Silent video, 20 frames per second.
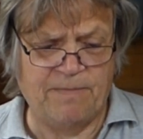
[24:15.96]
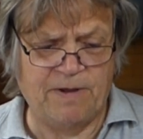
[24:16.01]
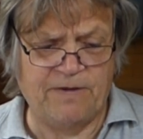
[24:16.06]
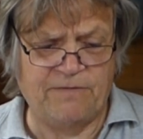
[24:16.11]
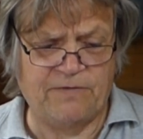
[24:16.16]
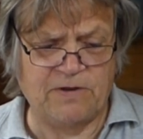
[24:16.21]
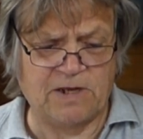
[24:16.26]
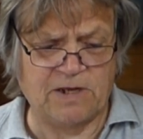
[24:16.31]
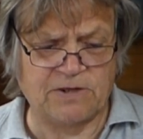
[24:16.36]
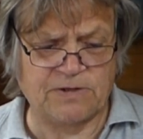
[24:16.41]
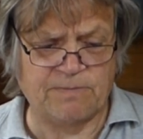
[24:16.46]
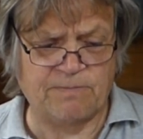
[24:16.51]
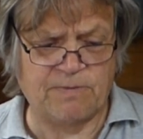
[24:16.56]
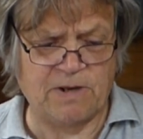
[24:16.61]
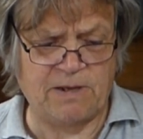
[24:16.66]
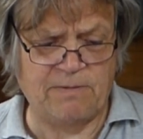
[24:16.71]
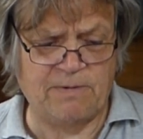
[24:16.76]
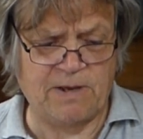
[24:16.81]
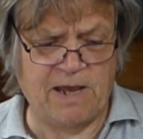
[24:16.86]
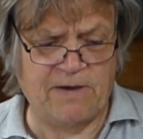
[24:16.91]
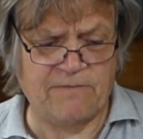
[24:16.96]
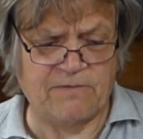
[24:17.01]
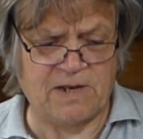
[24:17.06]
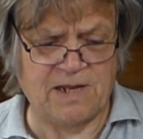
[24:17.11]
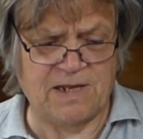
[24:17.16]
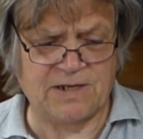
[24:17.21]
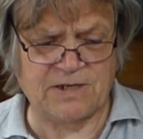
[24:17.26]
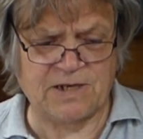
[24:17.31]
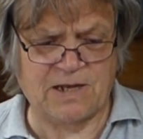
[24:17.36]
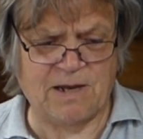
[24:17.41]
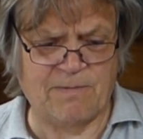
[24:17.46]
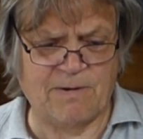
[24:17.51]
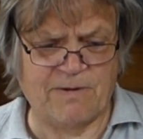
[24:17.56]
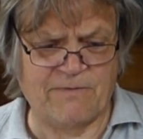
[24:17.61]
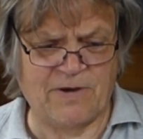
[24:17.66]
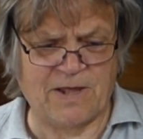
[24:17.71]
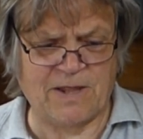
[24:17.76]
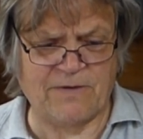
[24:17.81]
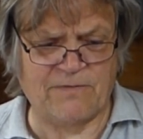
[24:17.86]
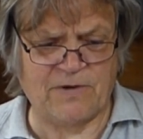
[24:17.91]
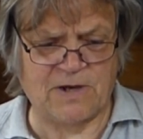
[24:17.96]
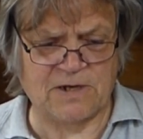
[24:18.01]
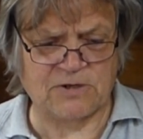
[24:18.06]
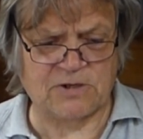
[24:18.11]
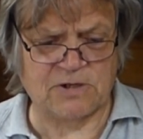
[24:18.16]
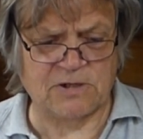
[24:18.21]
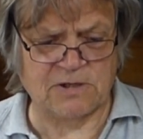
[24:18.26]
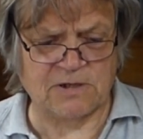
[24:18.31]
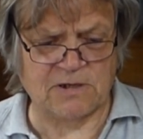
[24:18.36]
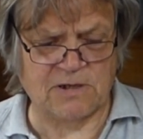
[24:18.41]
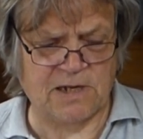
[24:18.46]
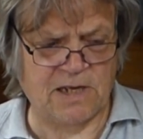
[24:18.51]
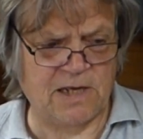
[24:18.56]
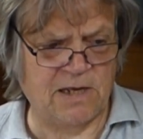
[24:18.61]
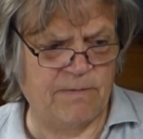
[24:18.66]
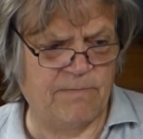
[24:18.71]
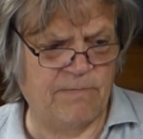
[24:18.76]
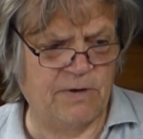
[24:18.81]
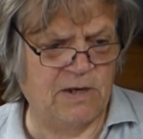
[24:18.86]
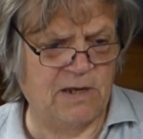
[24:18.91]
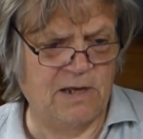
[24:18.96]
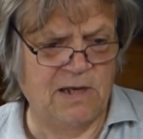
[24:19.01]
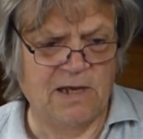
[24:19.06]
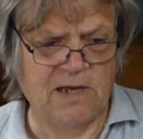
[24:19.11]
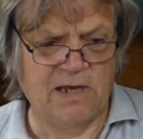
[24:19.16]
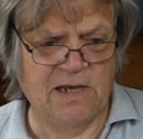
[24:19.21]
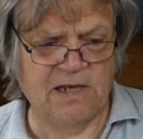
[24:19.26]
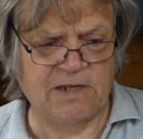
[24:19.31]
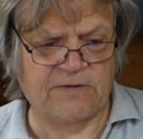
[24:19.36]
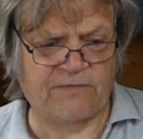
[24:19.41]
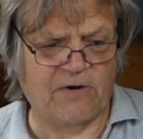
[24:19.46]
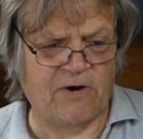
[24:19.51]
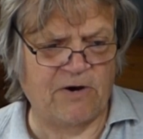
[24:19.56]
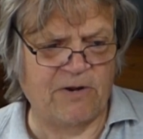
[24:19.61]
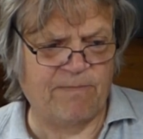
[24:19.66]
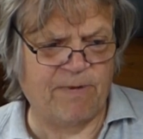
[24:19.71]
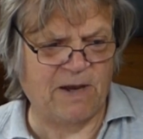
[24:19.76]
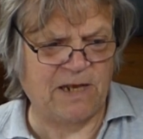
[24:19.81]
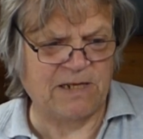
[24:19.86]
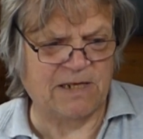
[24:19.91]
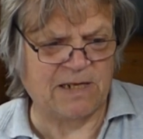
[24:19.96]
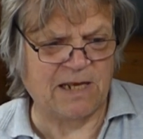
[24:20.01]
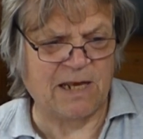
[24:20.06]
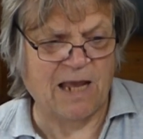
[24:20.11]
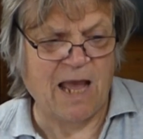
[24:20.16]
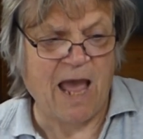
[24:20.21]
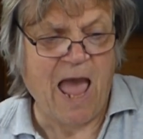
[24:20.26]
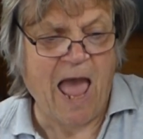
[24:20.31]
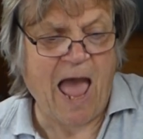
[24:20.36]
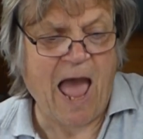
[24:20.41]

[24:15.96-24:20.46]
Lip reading: If it doesn't bleep, you haven't. There's a couple of other functions on here, but it's very basic.